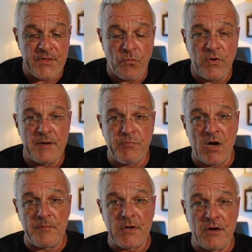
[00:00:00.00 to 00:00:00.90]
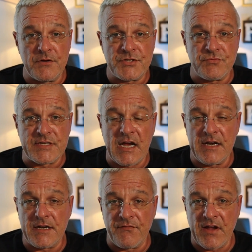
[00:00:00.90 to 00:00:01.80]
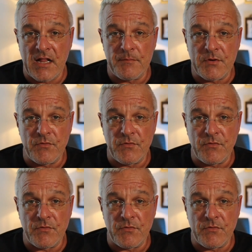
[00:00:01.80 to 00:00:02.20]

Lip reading: when Palm Coast was kind of developed,